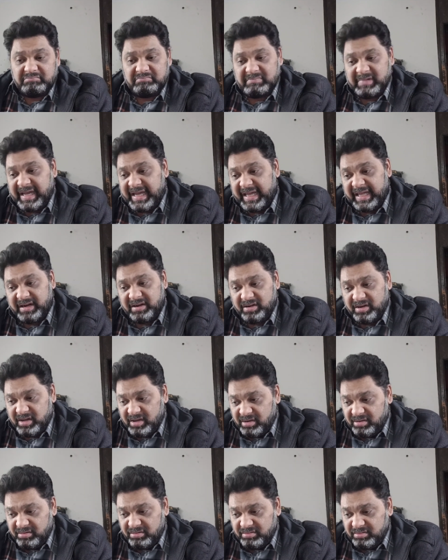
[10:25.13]
I don't
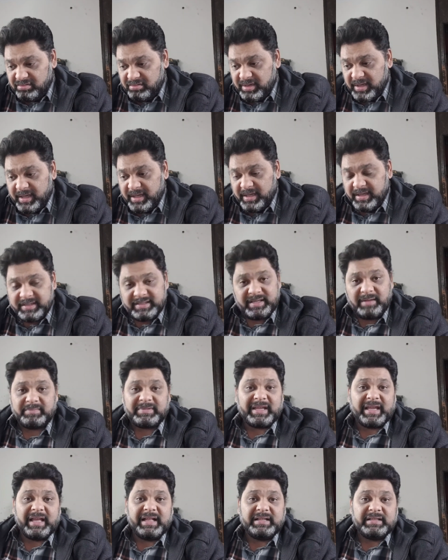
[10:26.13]
know,
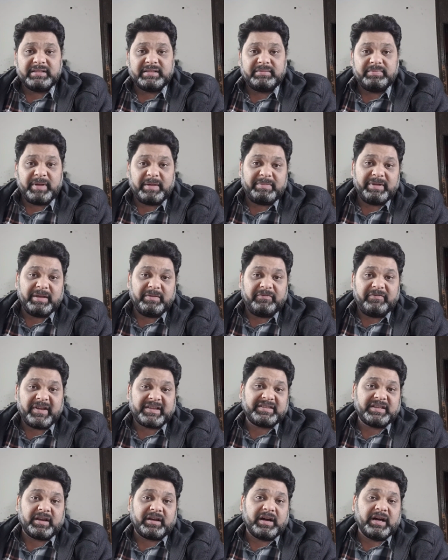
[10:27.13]
something else, maybe
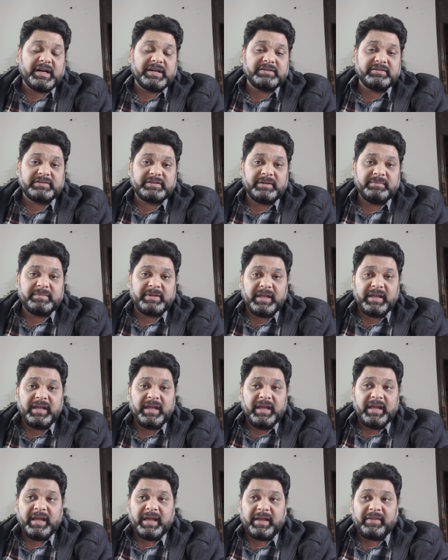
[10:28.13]
fixing cars or something,
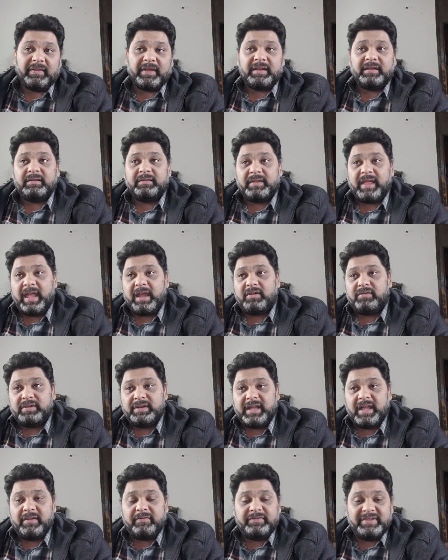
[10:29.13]
and then they could
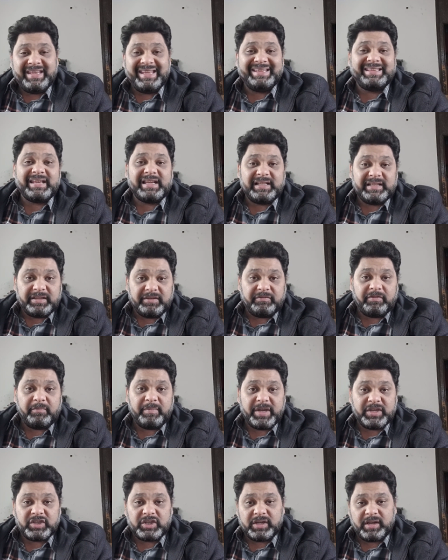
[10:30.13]
give detailed
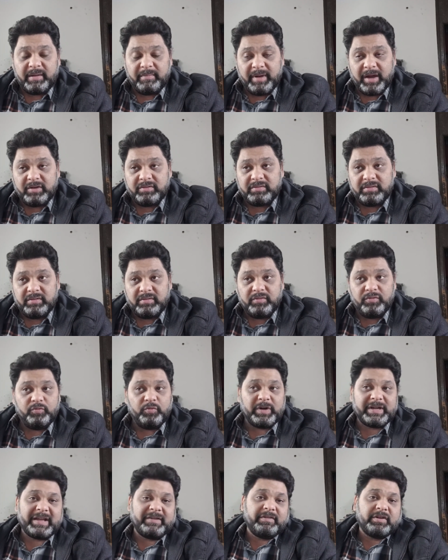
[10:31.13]
information about
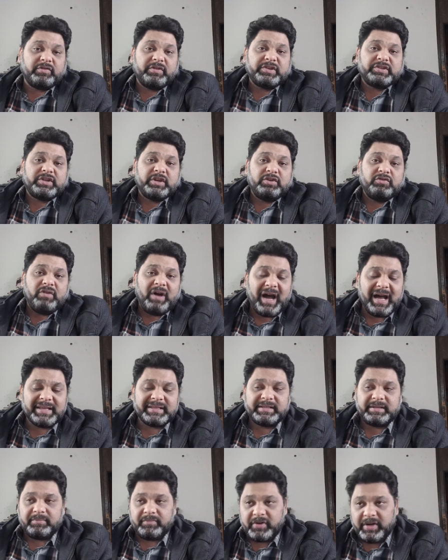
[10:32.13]
whatever question you ask
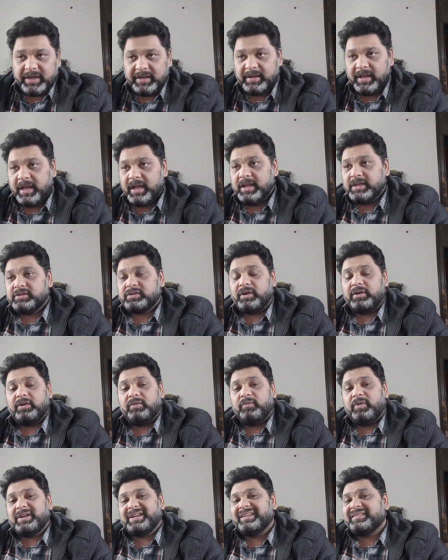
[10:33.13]
them, right? So
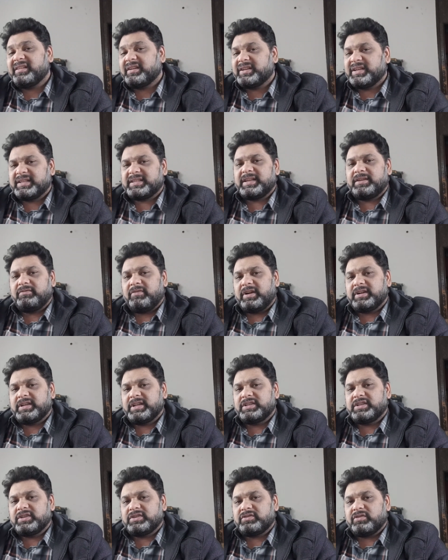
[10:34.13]
what are the
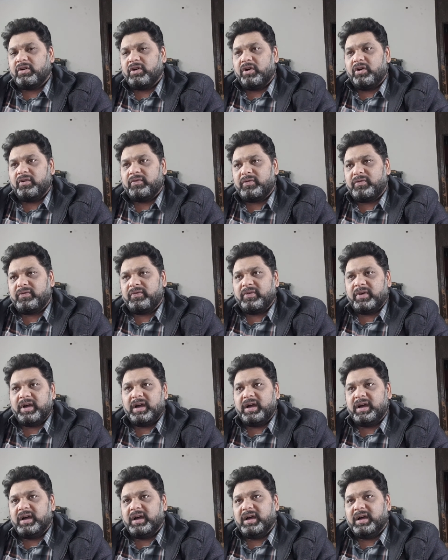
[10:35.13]
disadvantages of
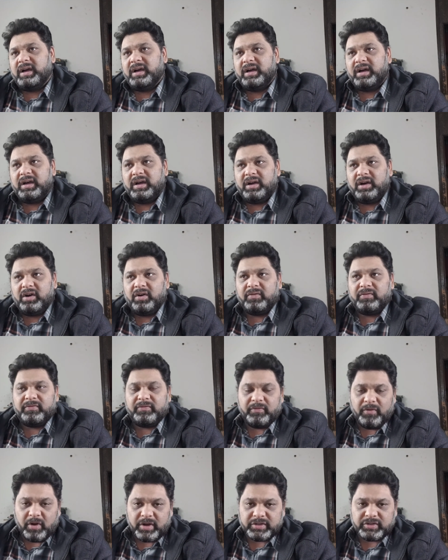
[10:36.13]

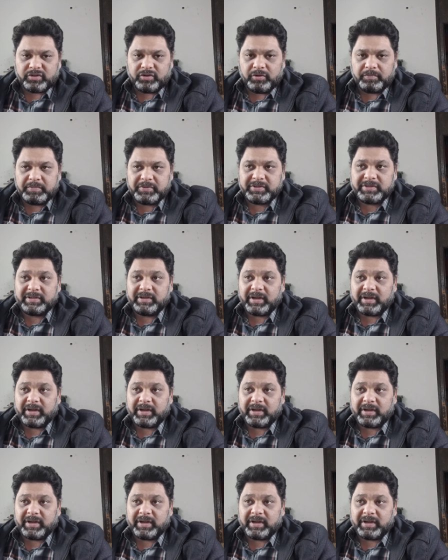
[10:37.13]
focus groups?